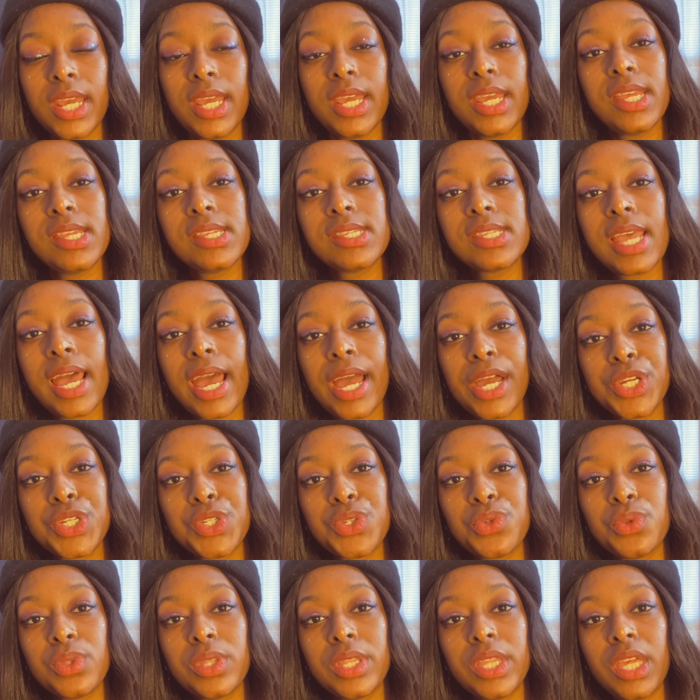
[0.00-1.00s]
is
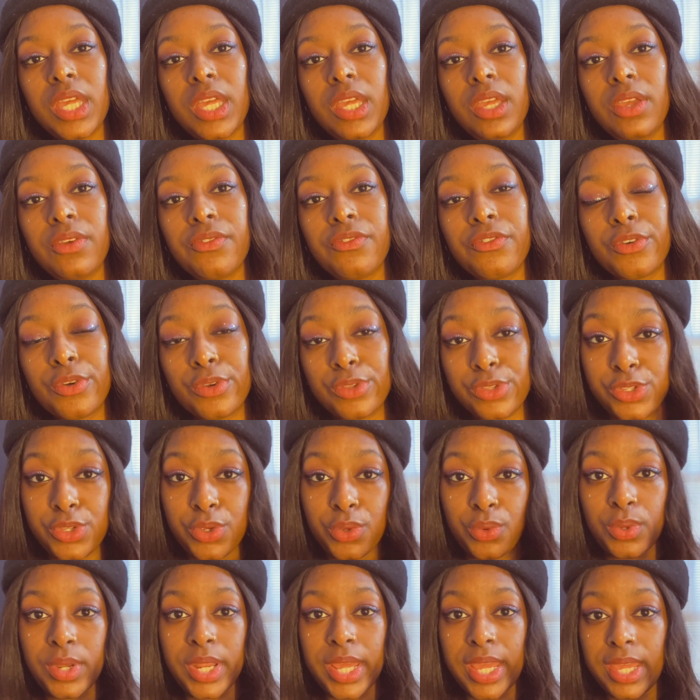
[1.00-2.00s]
actually for
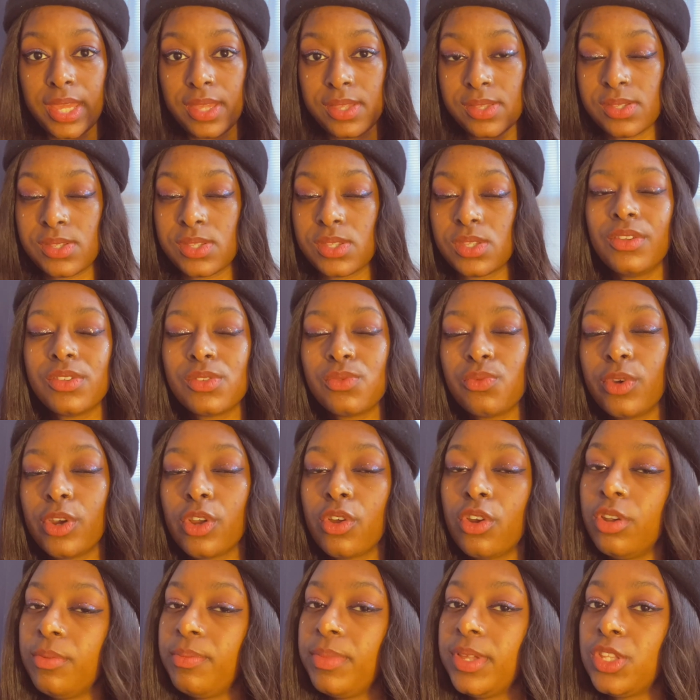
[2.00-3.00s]
2 days. We're
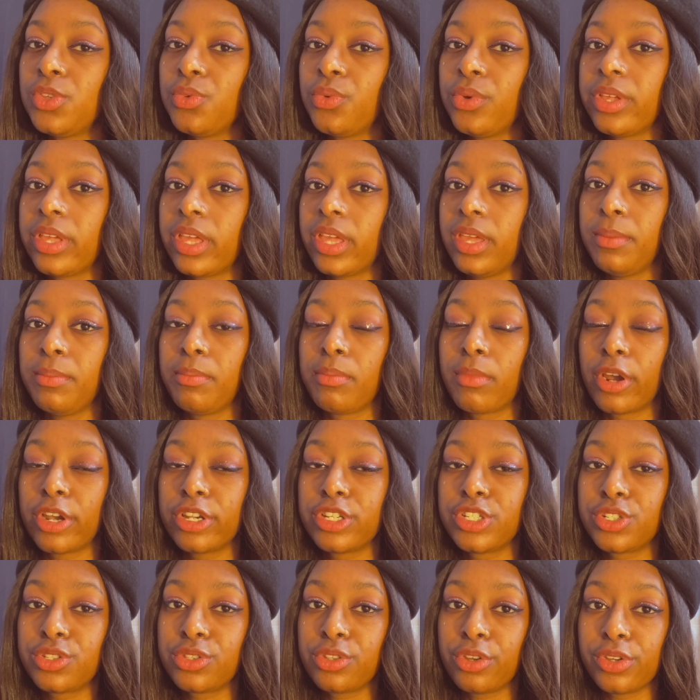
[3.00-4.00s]
going to be doing it
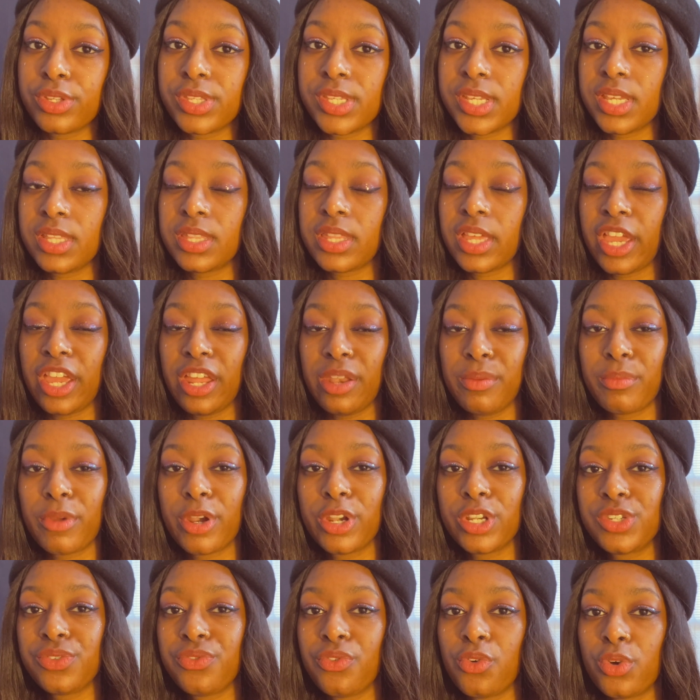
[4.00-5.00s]
March 13th and
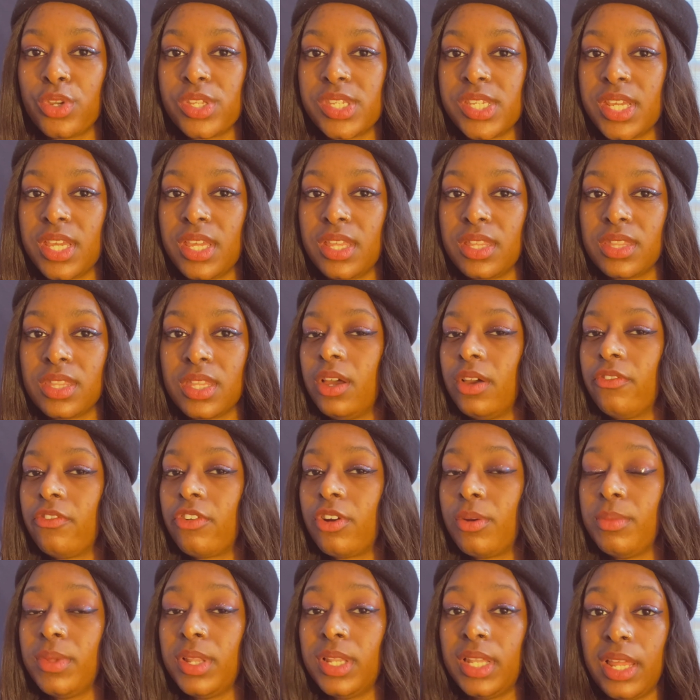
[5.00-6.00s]
March 14th
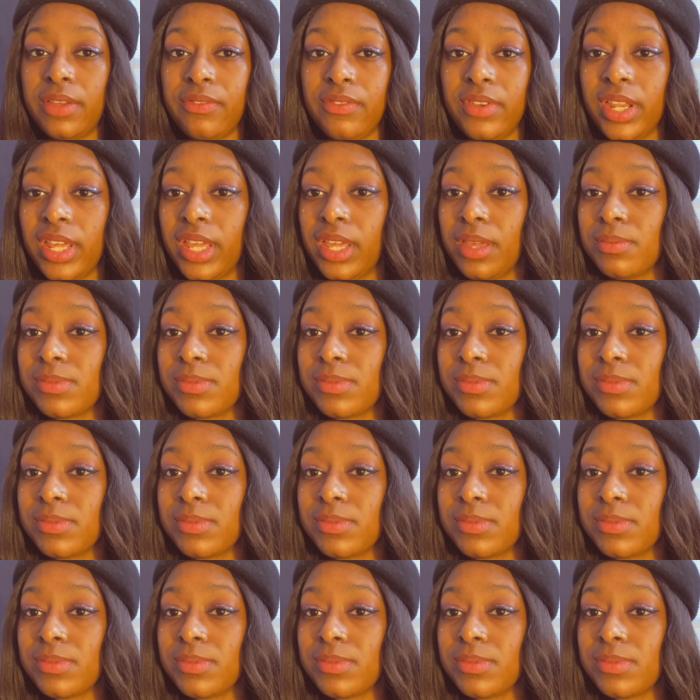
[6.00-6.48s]
from 11 a.m. to